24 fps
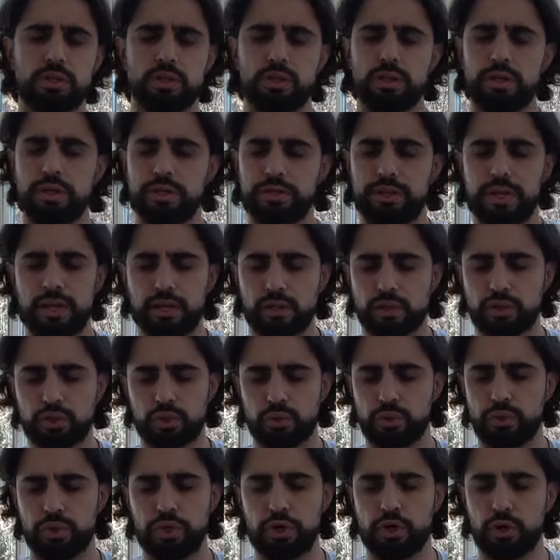in a day or
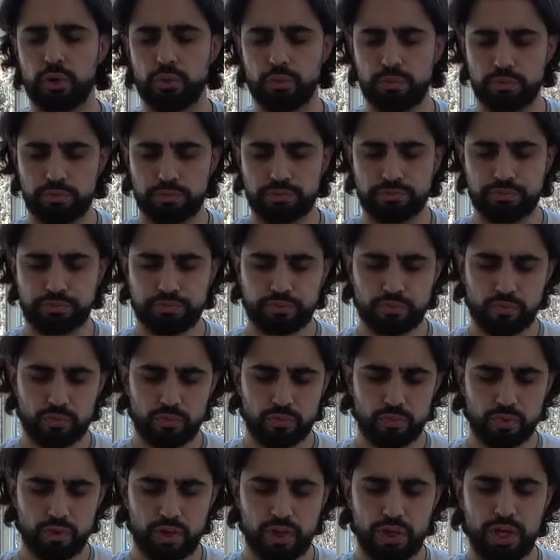so ago
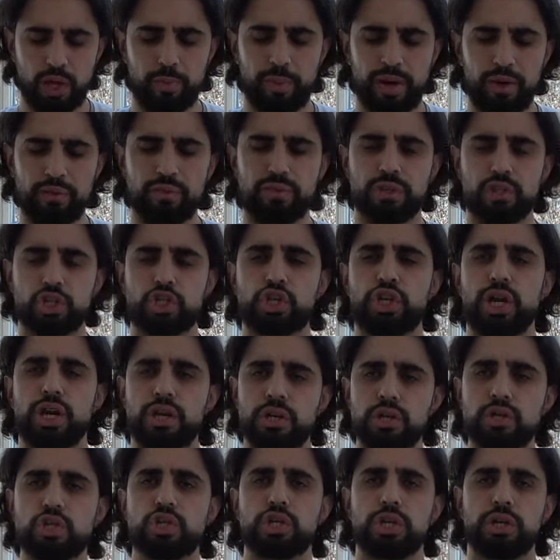about the
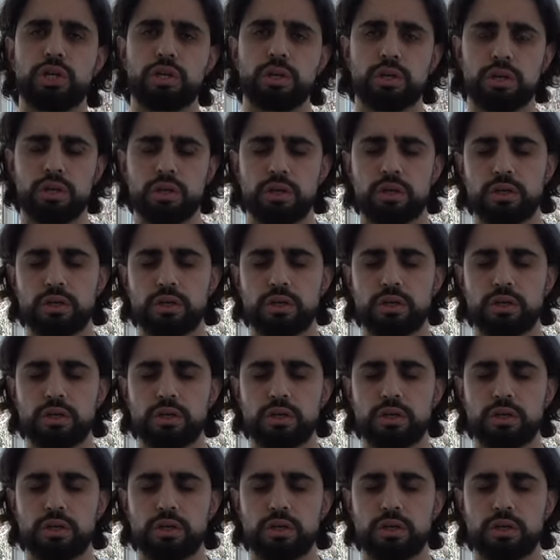changing